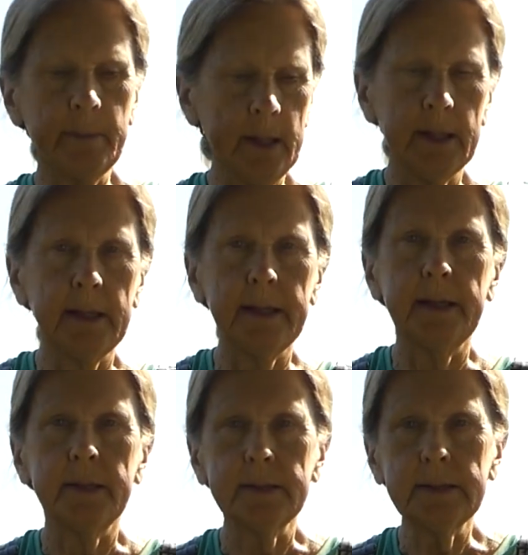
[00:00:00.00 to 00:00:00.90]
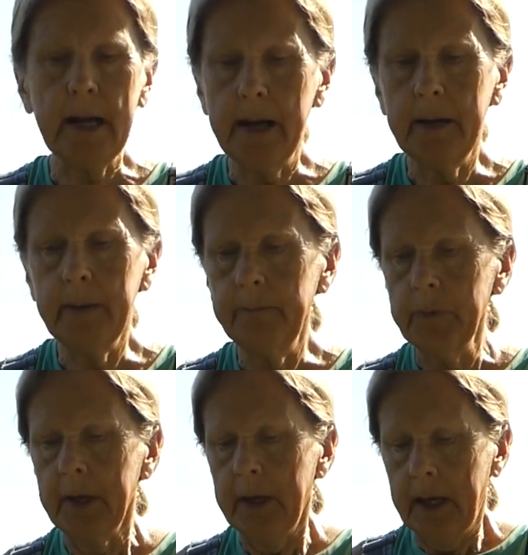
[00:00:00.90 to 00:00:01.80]
but it is time,
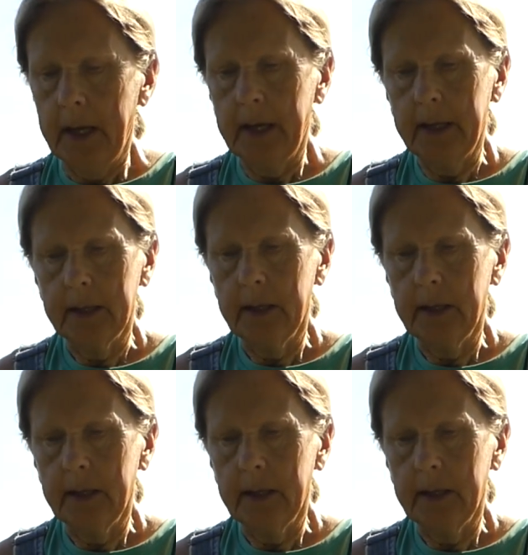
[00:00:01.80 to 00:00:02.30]
and I